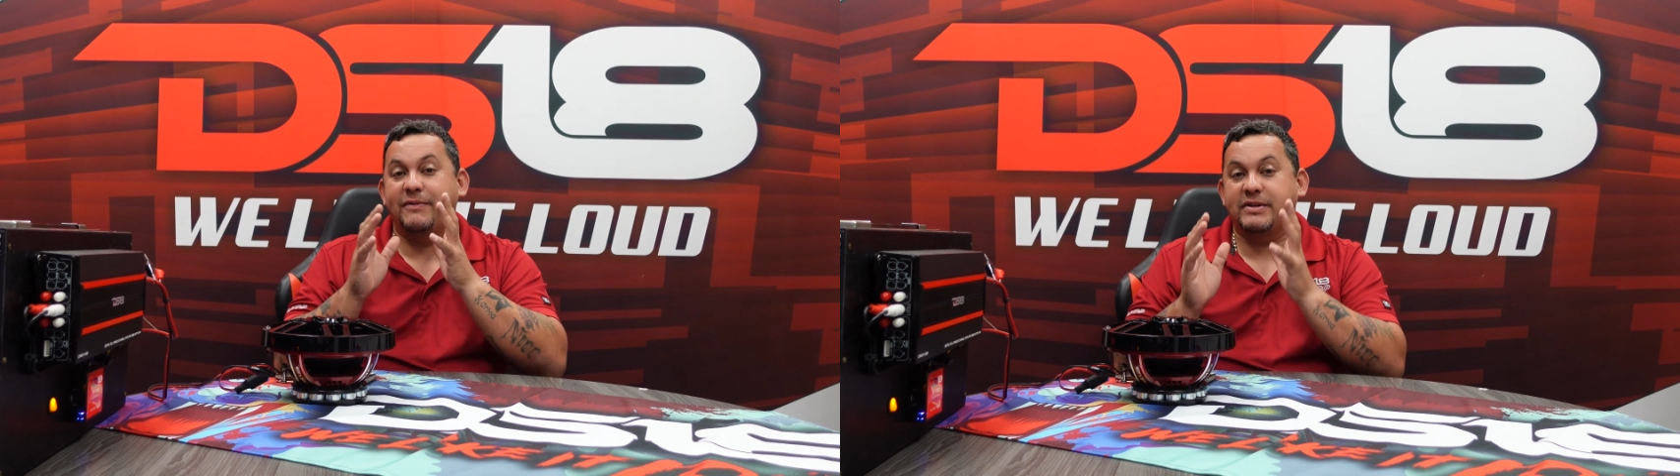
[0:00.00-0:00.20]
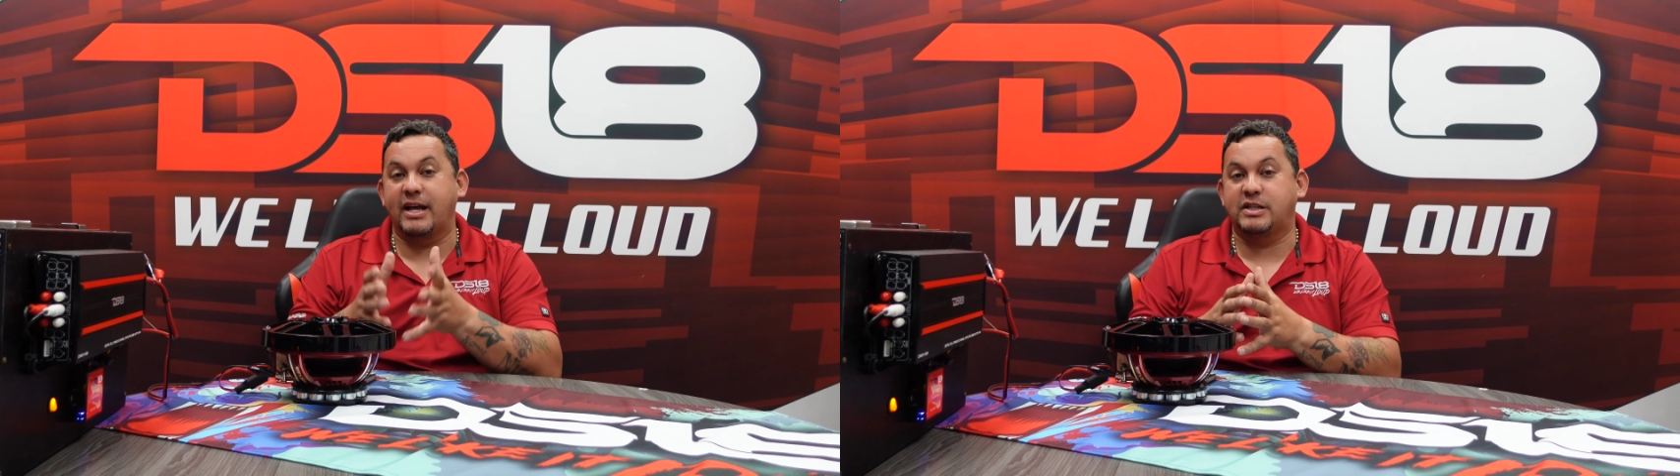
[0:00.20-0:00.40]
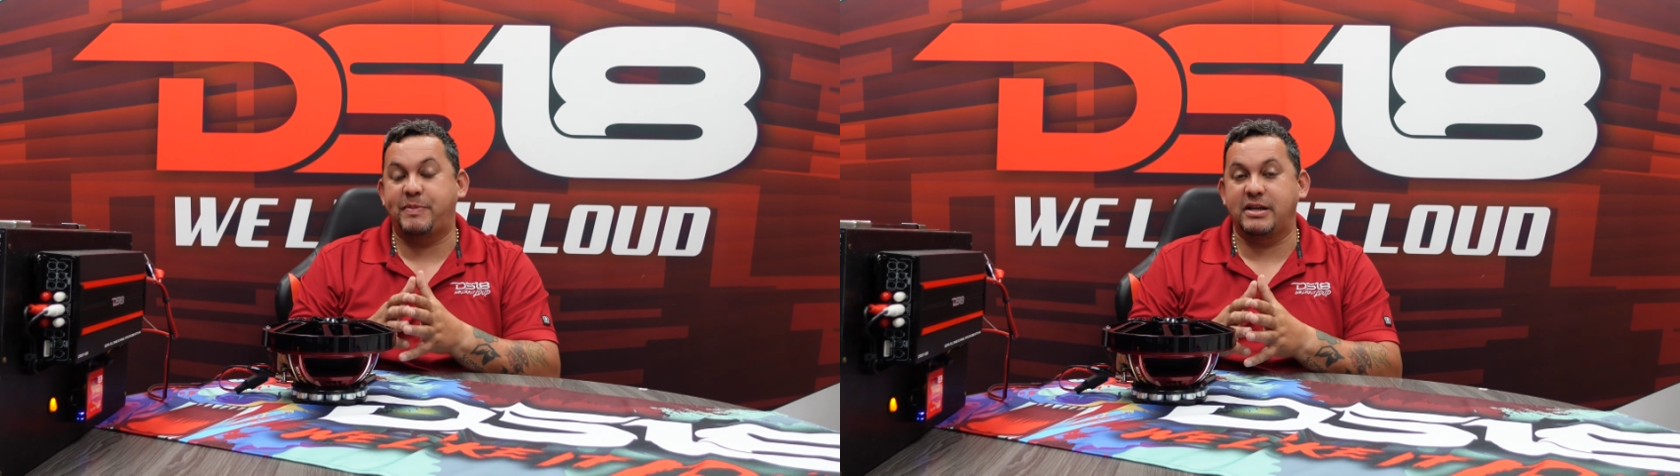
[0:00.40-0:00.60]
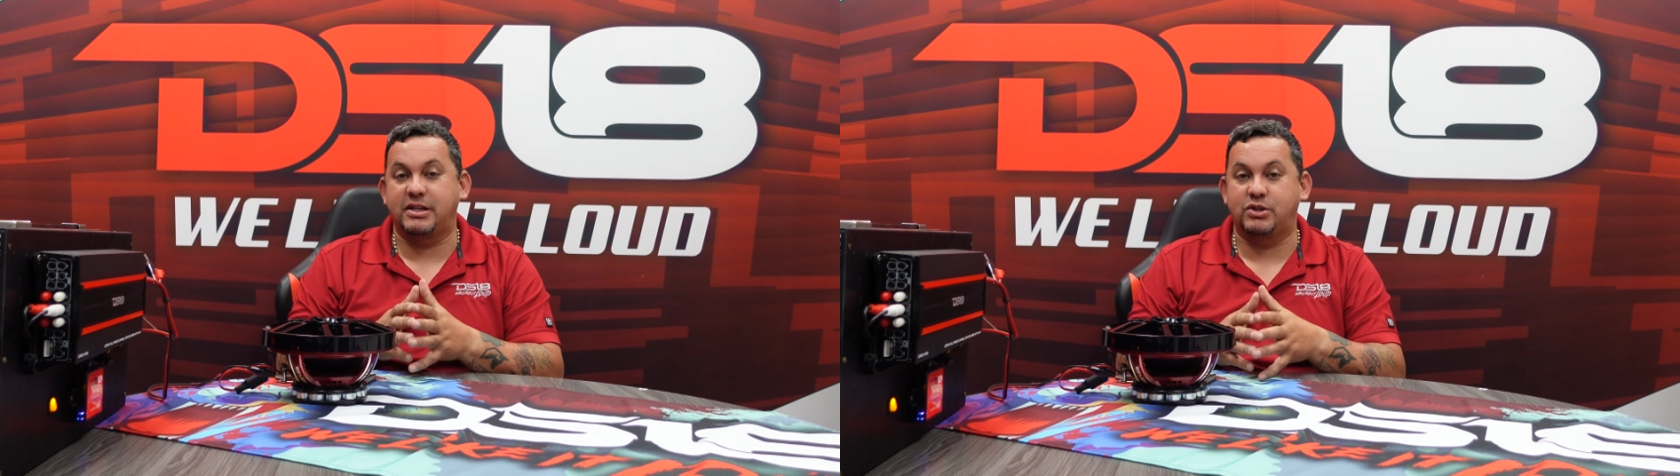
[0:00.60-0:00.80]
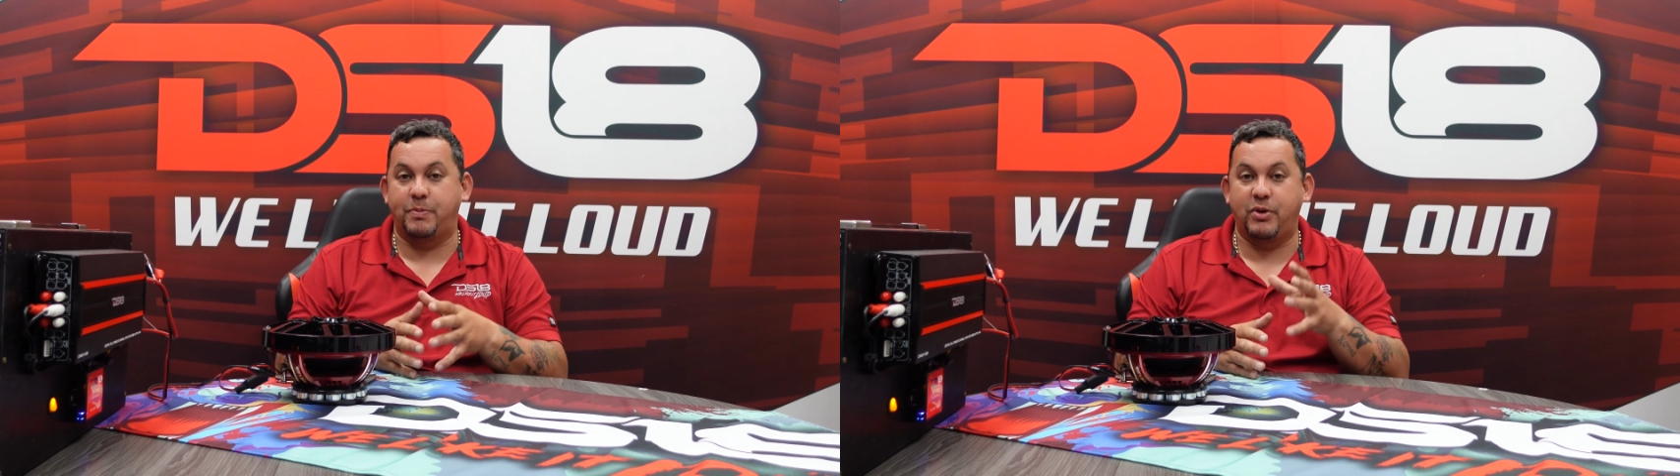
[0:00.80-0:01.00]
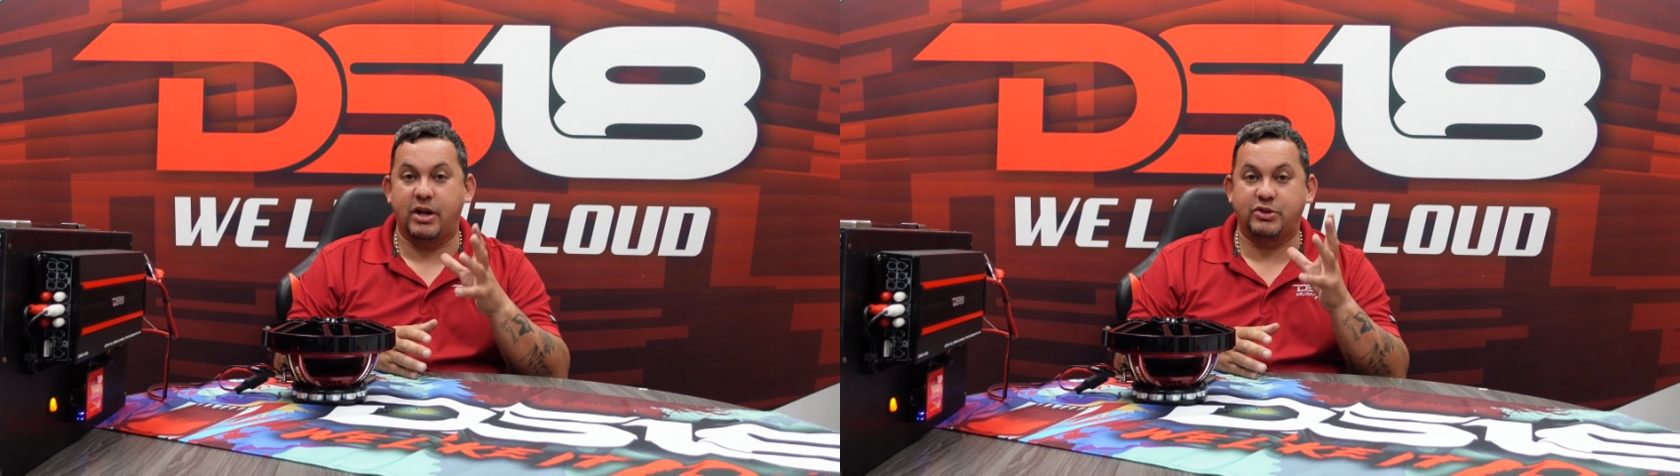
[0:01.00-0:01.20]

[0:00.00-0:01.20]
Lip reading: tight spaces to put a